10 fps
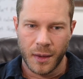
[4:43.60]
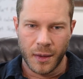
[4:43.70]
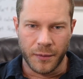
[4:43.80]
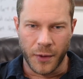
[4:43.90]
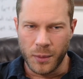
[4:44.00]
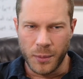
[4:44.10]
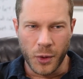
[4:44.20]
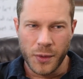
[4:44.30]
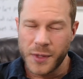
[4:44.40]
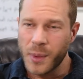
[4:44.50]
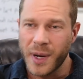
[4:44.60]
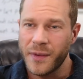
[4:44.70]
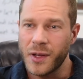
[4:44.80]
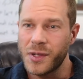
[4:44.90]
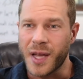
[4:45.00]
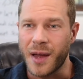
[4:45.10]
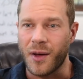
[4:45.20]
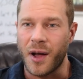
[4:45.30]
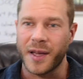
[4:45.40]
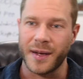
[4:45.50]
phone booths or whatever you just kind of
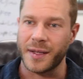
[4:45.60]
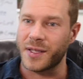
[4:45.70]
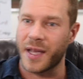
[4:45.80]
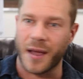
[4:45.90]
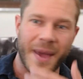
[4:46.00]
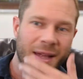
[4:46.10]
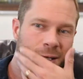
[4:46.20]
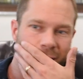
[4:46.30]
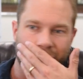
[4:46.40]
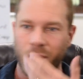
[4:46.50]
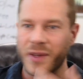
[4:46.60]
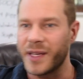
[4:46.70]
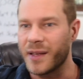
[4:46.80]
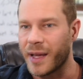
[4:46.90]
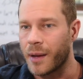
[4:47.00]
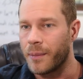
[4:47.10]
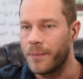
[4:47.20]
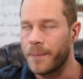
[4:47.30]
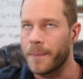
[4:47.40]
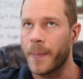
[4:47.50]
lock in it's like imagine like a really like a
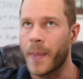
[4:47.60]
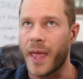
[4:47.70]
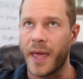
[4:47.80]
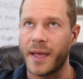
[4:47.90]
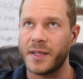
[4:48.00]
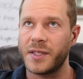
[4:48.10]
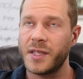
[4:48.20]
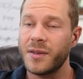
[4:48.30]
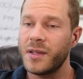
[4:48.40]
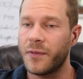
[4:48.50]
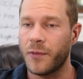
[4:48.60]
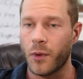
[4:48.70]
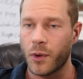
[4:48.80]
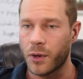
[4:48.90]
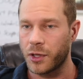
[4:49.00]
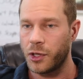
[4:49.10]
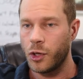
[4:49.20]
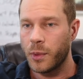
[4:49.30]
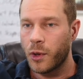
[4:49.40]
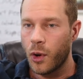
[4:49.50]
a ceiling to floor
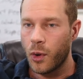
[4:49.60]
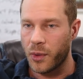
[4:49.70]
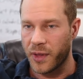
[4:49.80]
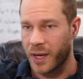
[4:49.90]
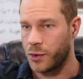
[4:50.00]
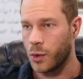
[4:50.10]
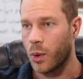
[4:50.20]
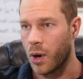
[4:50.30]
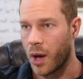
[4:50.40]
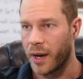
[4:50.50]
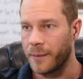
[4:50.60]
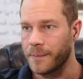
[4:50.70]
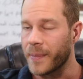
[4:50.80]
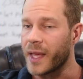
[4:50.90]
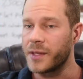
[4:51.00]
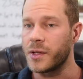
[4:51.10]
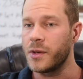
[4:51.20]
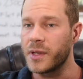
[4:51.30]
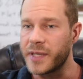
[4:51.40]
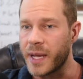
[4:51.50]
cubicle with like a door on it. And so you
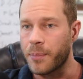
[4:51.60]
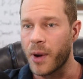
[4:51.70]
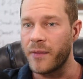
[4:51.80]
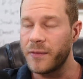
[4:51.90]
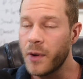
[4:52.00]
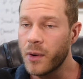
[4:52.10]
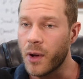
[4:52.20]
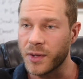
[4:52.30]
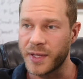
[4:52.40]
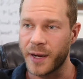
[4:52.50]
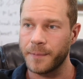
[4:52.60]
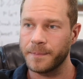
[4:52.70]
can take okay. private phone calls there.